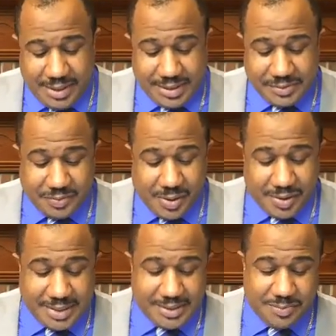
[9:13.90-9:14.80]
as
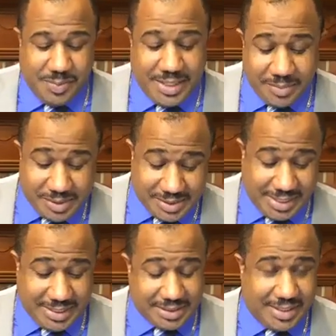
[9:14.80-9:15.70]
far as many
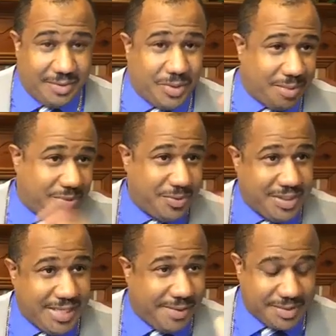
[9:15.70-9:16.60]
mistakes, again, what I'm
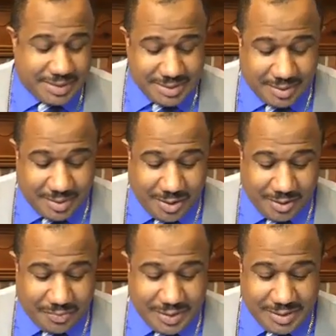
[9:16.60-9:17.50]
doing now as I start
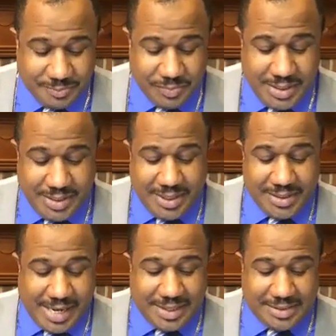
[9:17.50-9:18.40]
off is
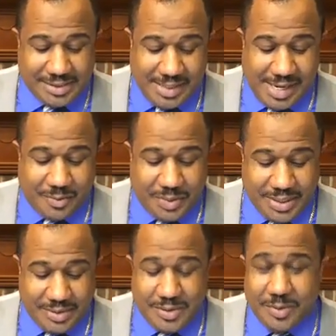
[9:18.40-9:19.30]
acknowledging how
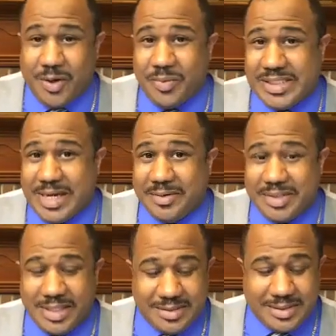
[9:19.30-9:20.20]
we don't always handle
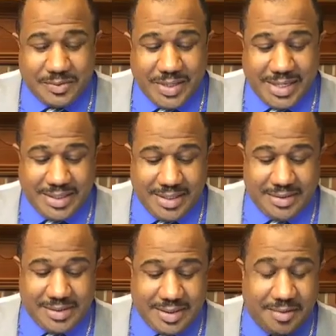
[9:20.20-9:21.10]
things correct in
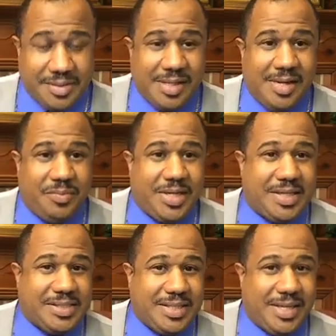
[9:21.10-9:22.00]
the church.
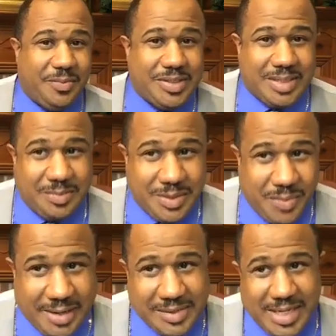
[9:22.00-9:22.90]
Because again, when subject
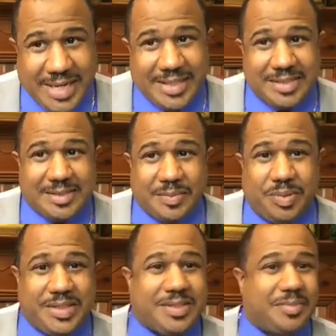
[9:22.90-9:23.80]
matters like this are
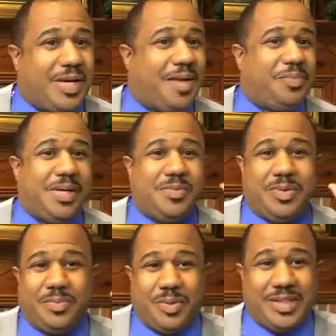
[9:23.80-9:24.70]
preached about, people
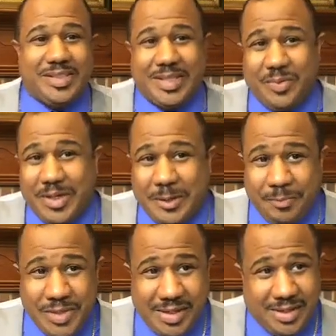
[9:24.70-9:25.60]
will point and say,
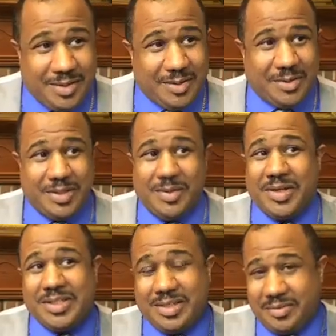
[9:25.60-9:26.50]
well, you know, you're
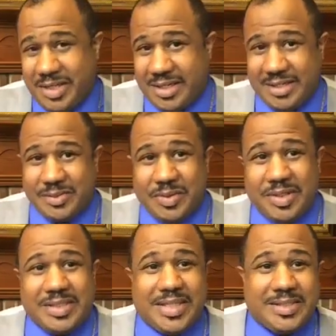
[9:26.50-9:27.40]
going to Leviticus where
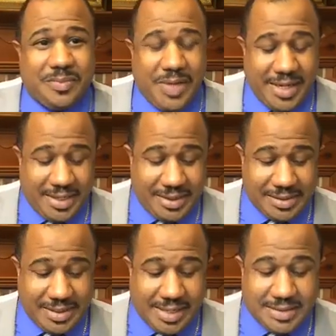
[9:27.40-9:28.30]
it says a man
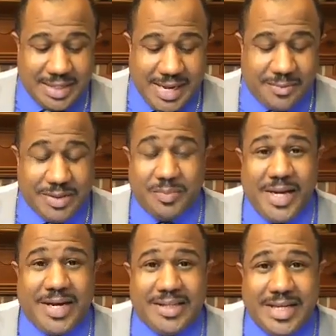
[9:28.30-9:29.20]
is not to lie with a
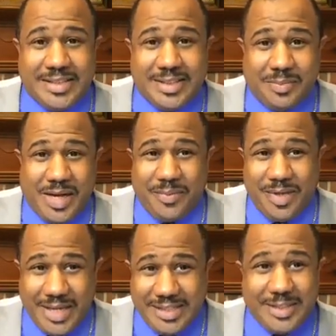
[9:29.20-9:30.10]
man and that's an
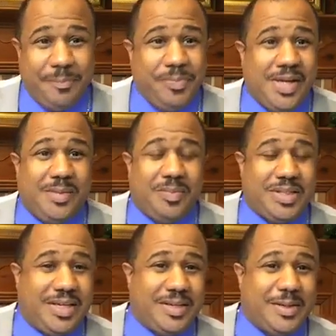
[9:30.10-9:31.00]
abomination,
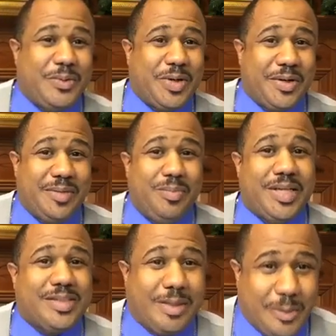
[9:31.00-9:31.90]
but yet you're wearing
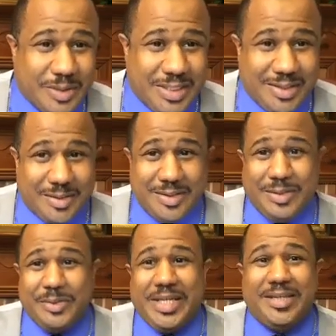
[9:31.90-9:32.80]
mixed clothing or
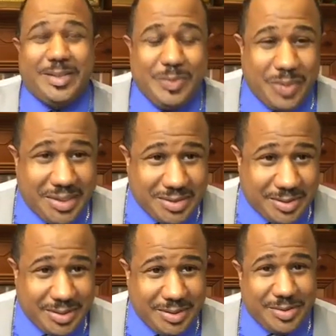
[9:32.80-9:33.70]
you eat too
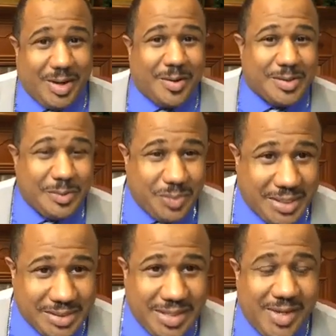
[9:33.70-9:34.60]
much or you talk too much.